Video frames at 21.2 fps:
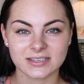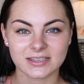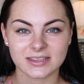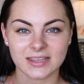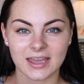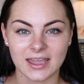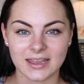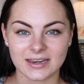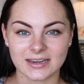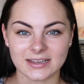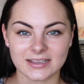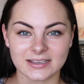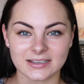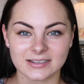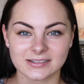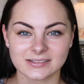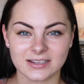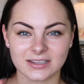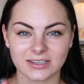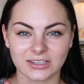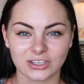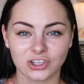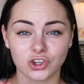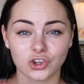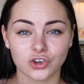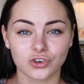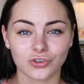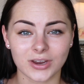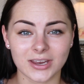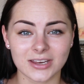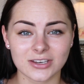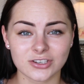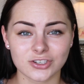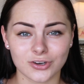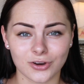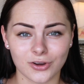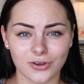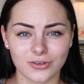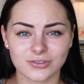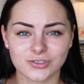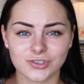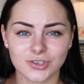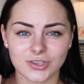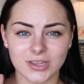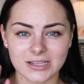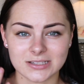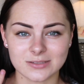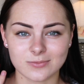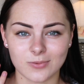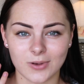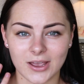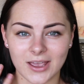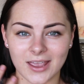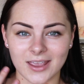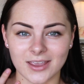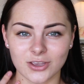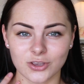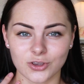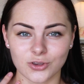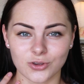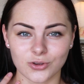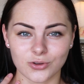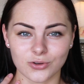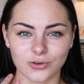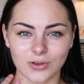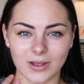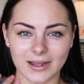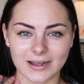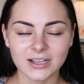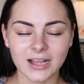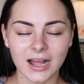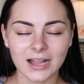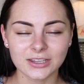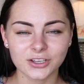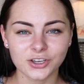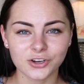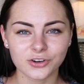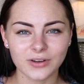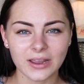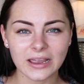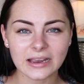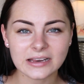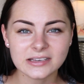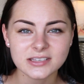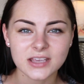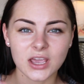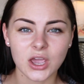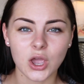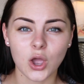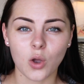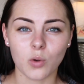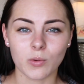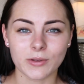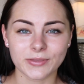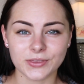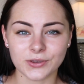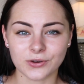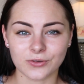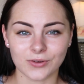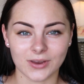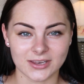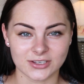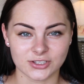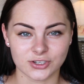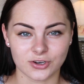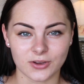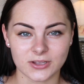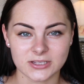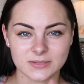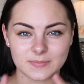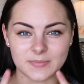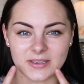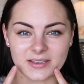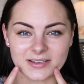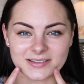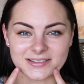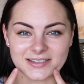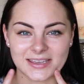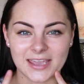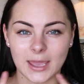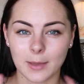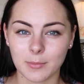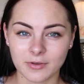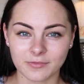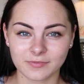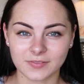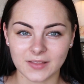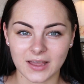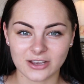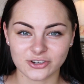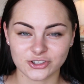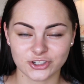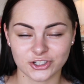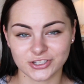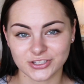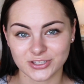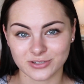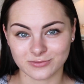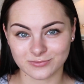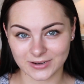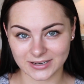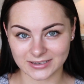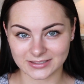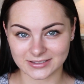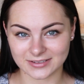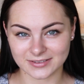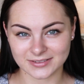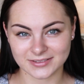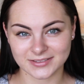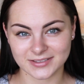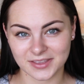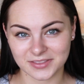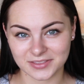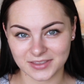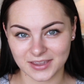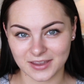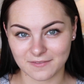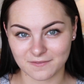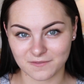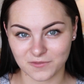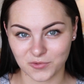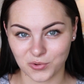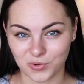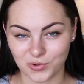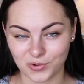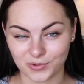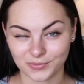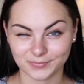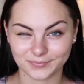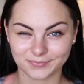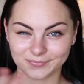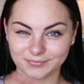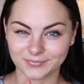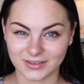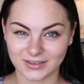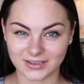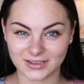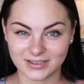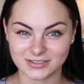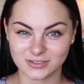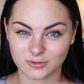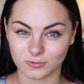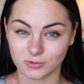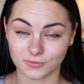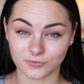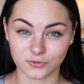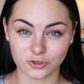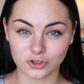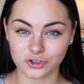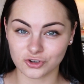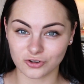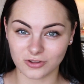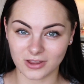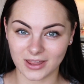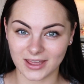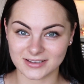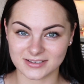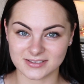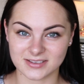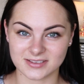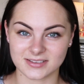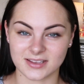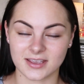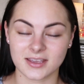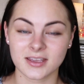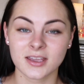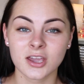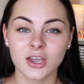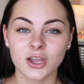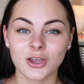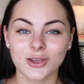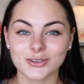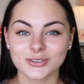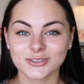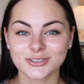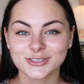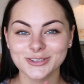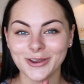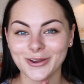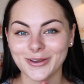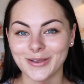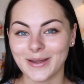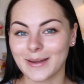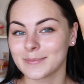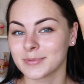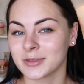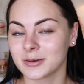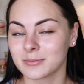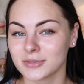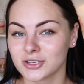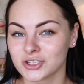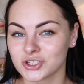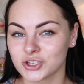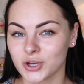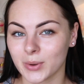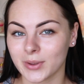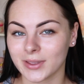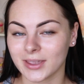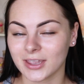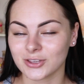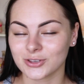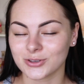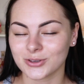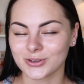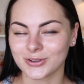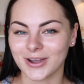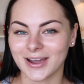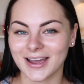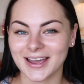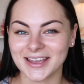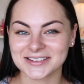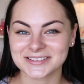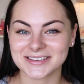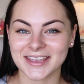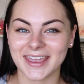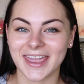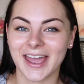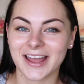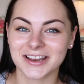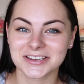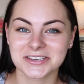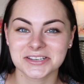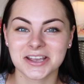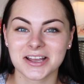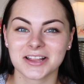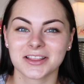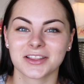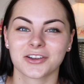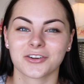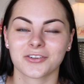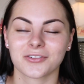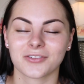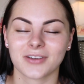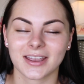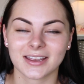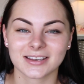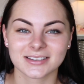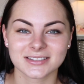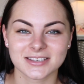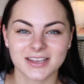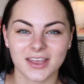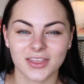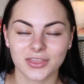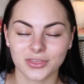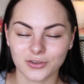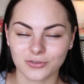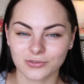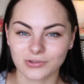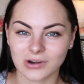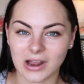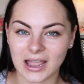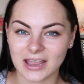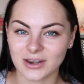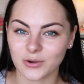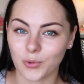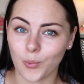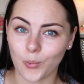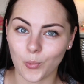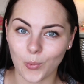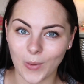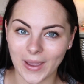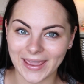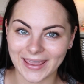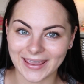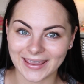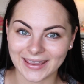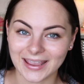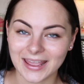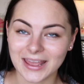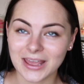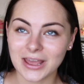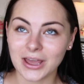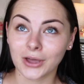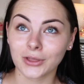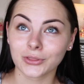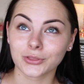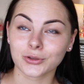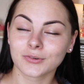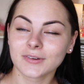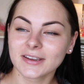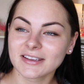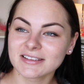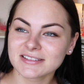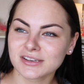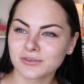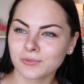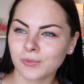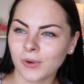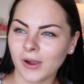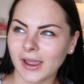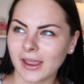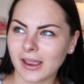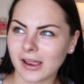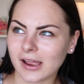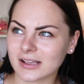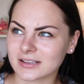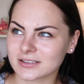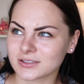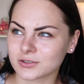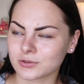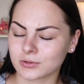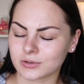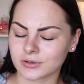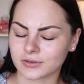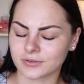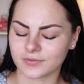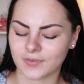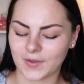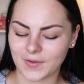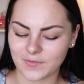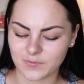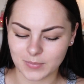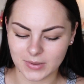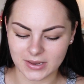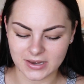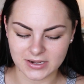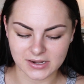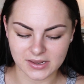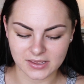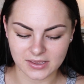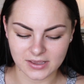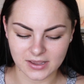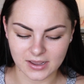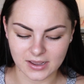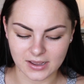to that is like your green tones, so that's why you color correct with the green tones, because it camouflages the redness, therefore it sort of neutralizes it. So I'm going to be showing you guys how to color correct the right way. The reason why I sort of have been